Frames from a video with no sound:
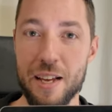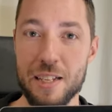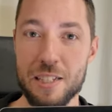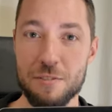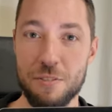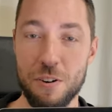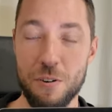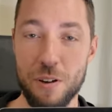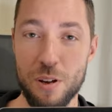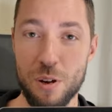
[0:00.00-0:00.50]

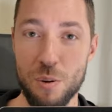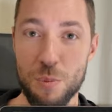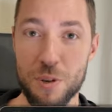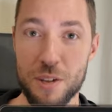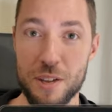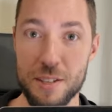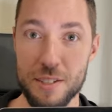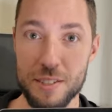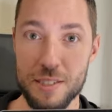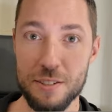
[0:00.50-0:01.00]
It's very
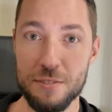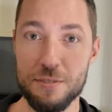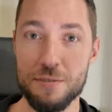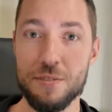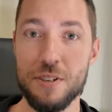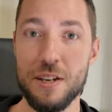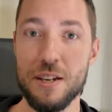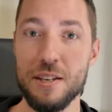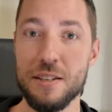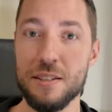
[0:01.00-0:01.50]
comprehensive
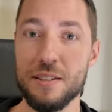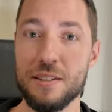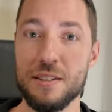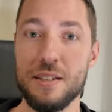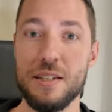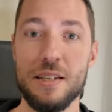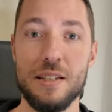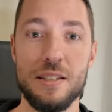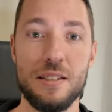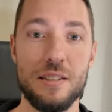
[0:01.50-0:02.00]
and
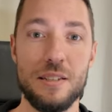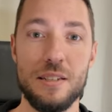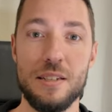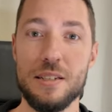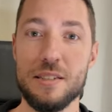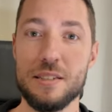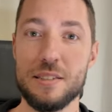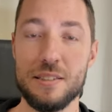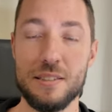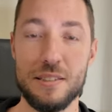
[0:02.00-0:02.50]
it
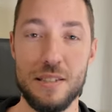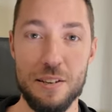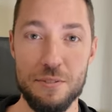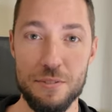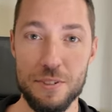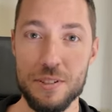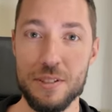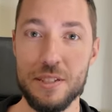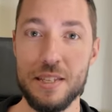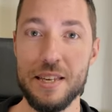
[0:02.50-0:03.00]
is
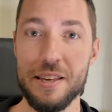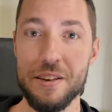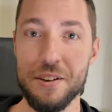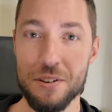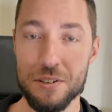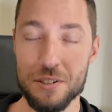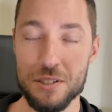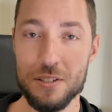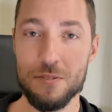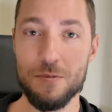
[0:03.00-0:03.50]
7
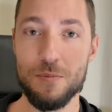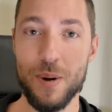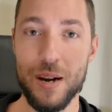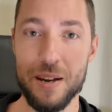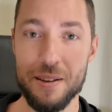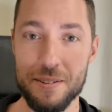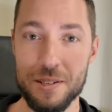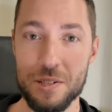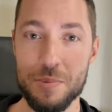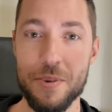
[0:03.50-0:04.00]
years of
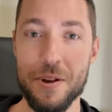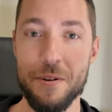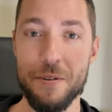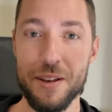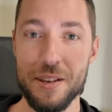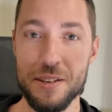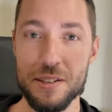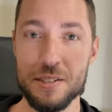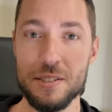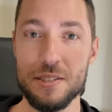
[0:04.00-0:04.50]
my
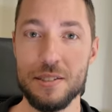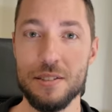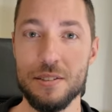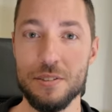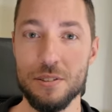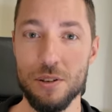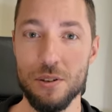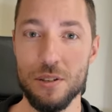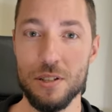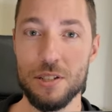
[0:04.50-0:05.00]
experience
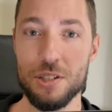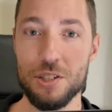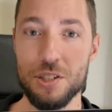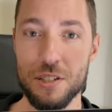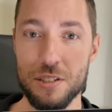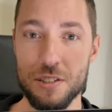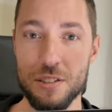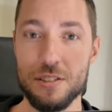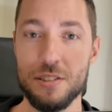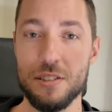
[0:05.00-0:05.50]
and knowledge
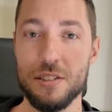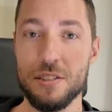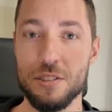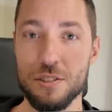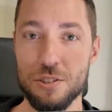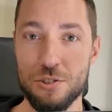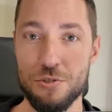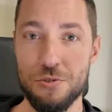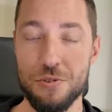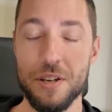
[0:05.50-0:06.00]
in this
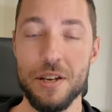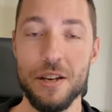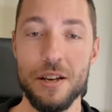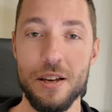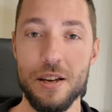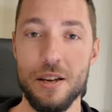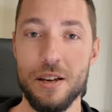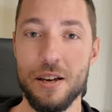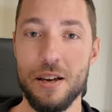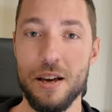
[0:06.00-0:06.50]

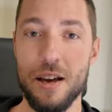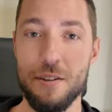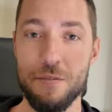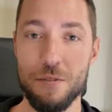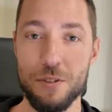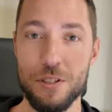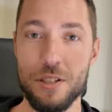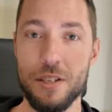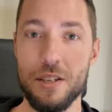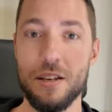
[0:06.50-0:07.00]
industry,
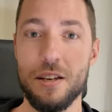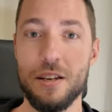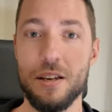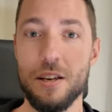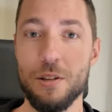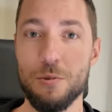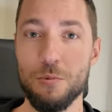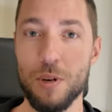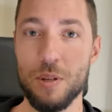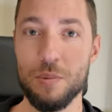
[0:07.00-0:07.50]
everything
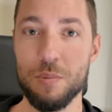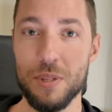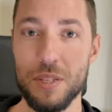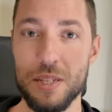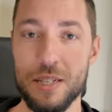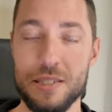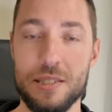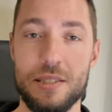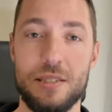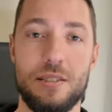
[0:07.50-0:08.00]
in one
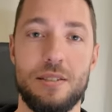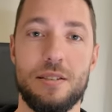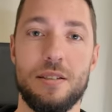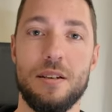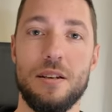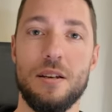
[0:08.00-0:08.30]
place.